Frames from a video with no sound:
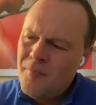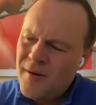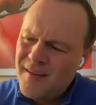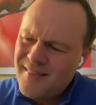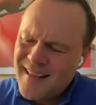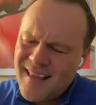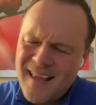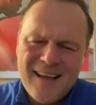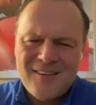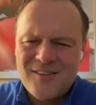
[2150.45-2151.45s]
but they
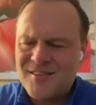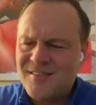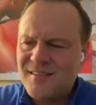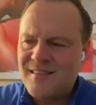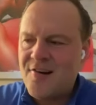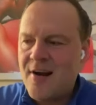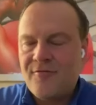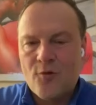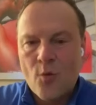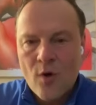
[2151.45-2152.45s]
can't just sit there
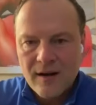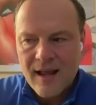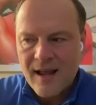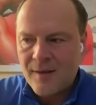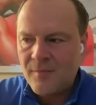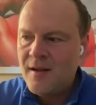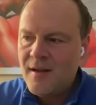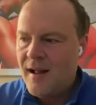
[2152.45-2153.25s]
after one game